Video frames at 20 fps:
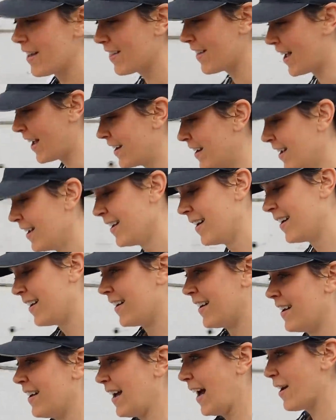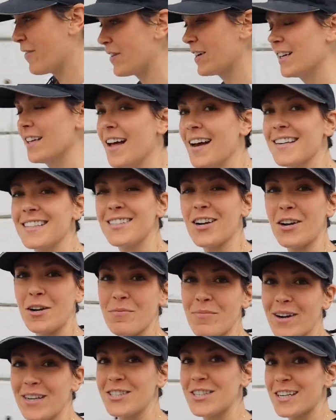and then I realized on a
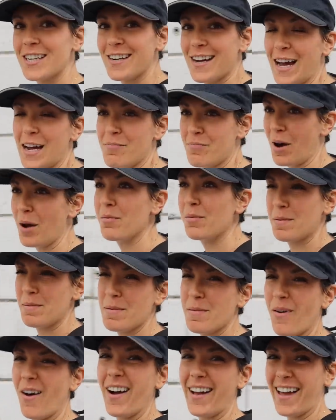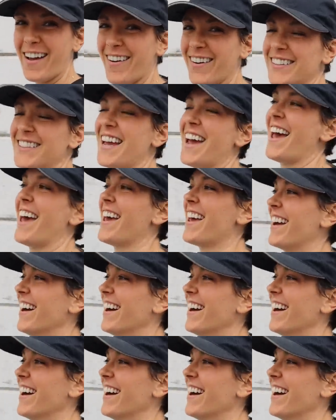budget, I'd probably be walking all day.